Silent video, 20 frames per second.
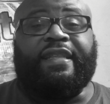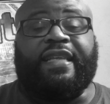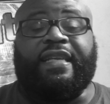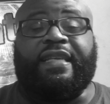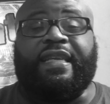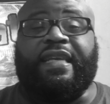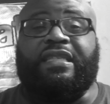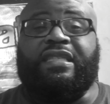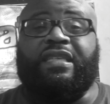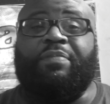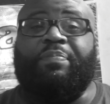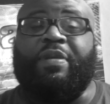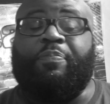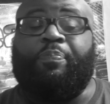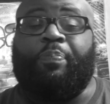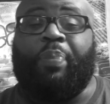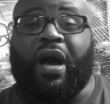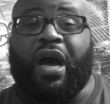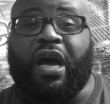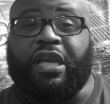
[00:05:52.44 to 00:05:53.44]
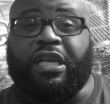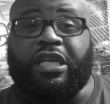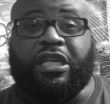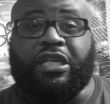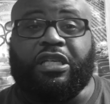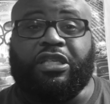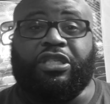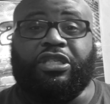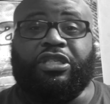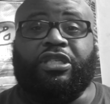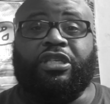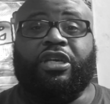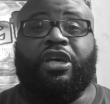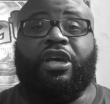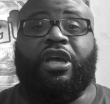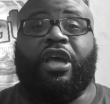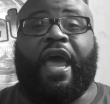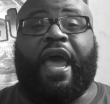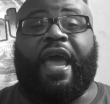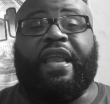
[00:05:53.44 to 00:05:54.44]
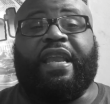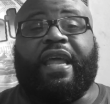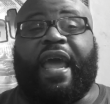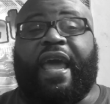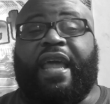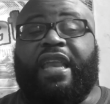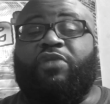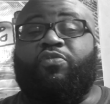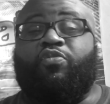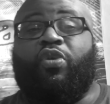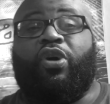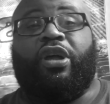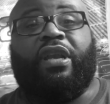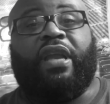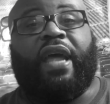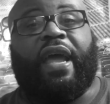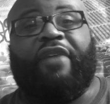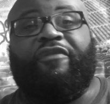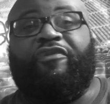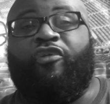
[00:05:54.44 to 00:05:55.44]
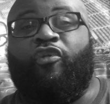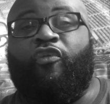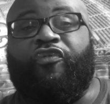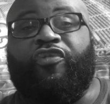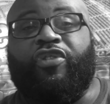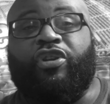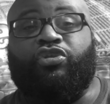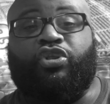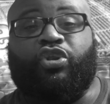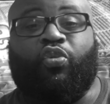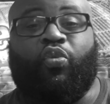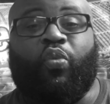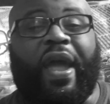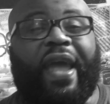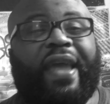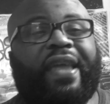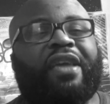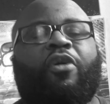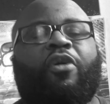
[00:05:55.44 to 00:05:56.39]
think they should be punished. And anyone who feels away,